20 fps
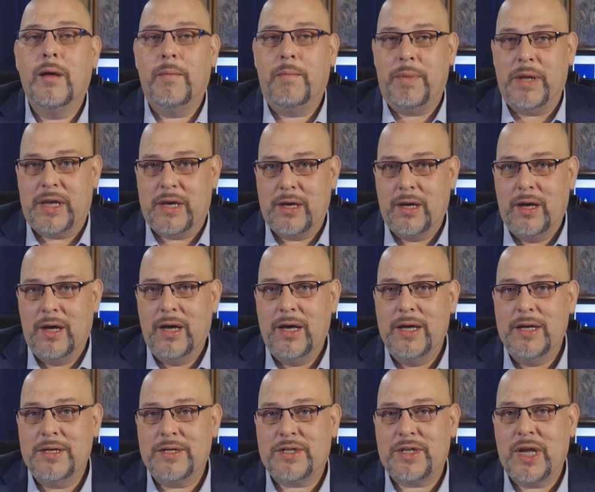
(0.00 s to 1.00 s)

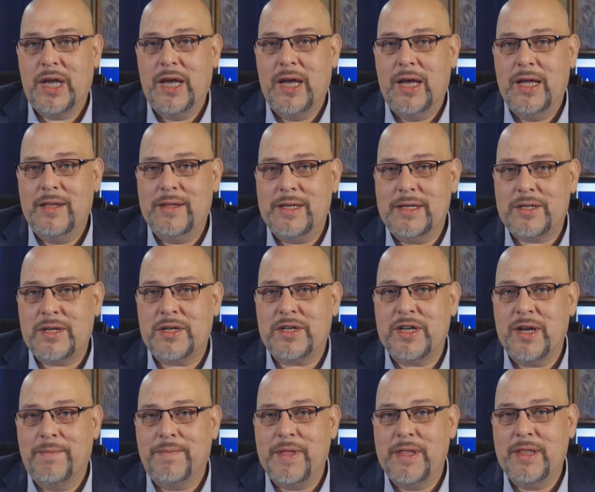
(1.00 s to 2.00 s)
because uh, this is
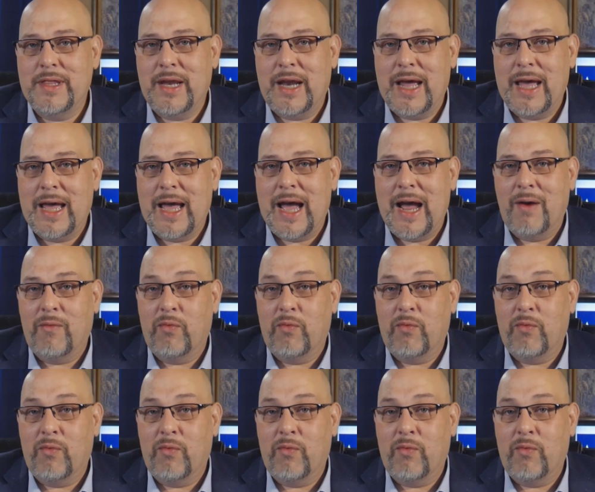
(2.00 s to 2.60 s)
something that I, I